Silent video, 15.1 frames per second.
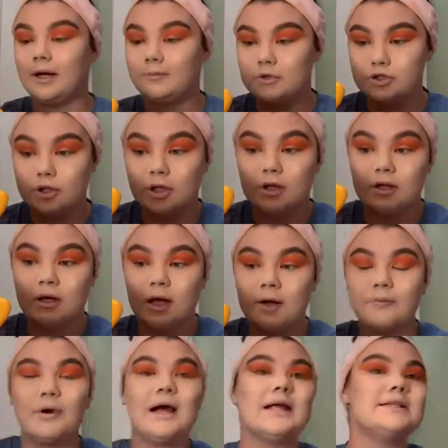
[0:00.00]
I'm enjoying the
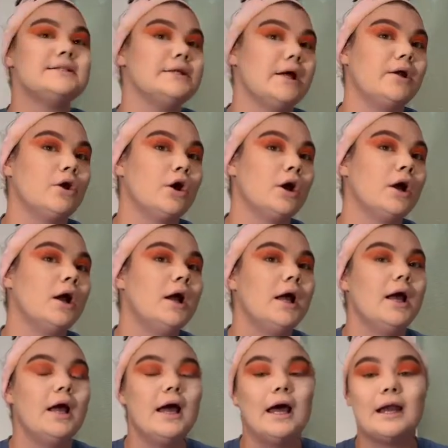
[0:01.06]
night, we're at dinner,
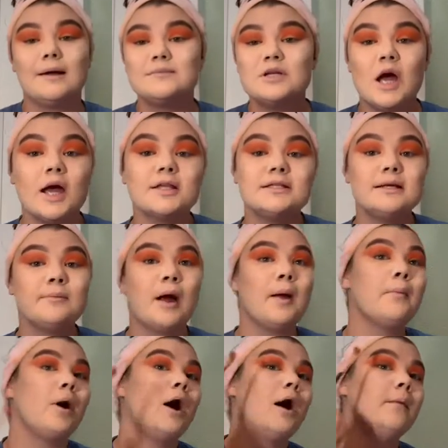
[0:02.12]
and I'm texting
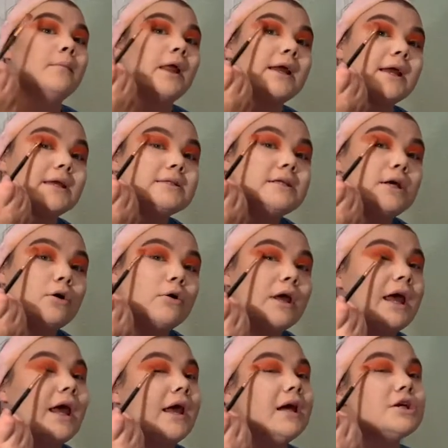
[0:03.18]
my mom, like, is he
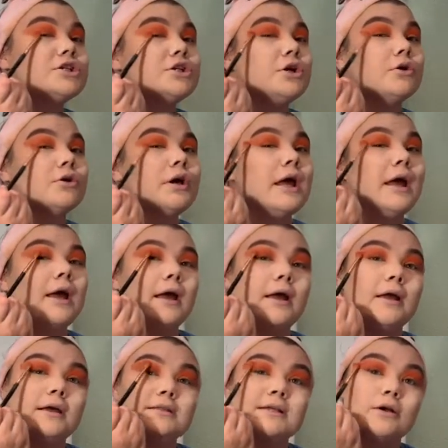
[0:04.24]
okay? Is she okay?
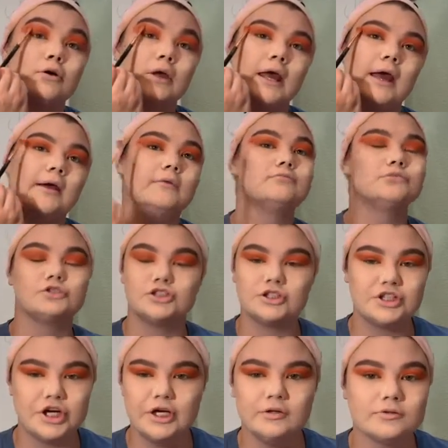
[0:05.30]
Is he okay?
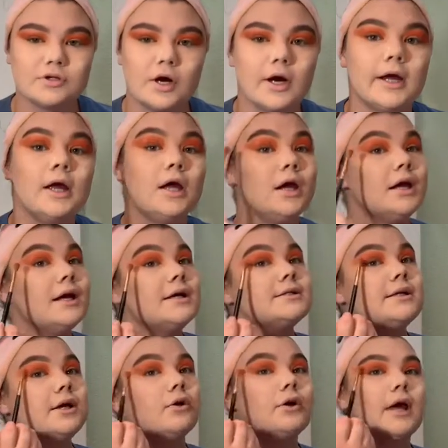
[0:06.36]
Is
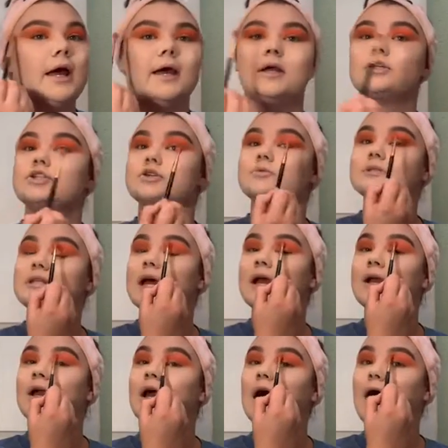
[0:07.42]
he okay? And she was
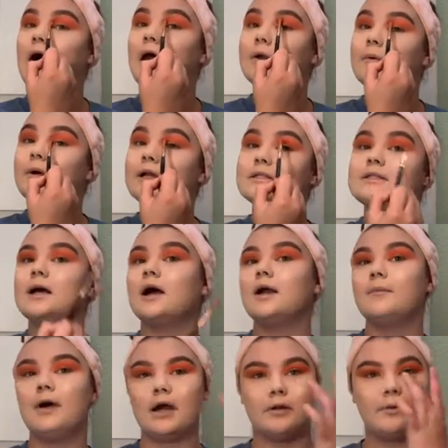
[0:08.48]
like, I don't want to talk
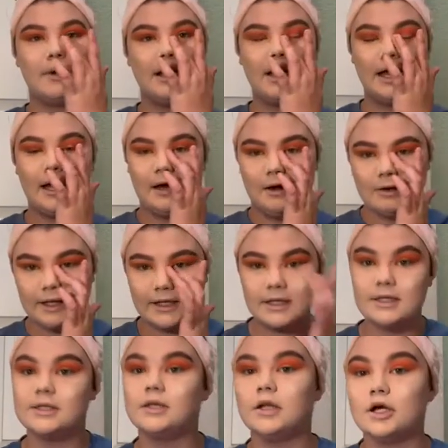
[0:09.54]
about it right now. Like,
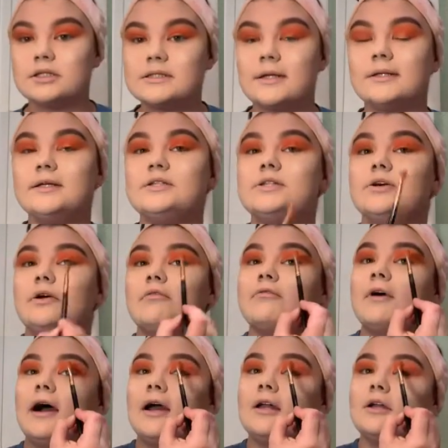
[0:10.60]
he looks like he's doing
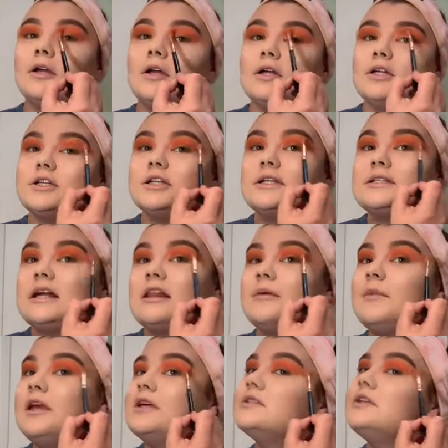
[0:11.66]
fine. She's telling
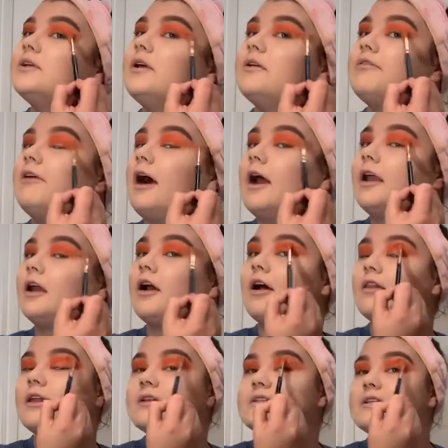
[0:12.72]
me he's doing fine and
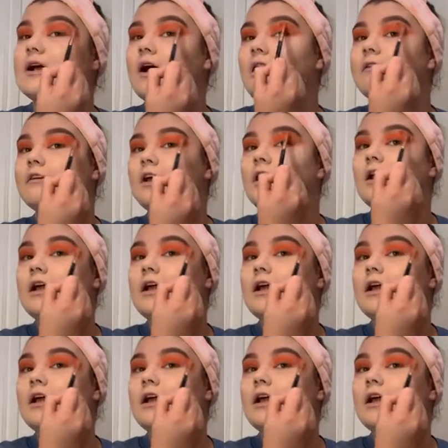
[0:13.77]
all this stuff.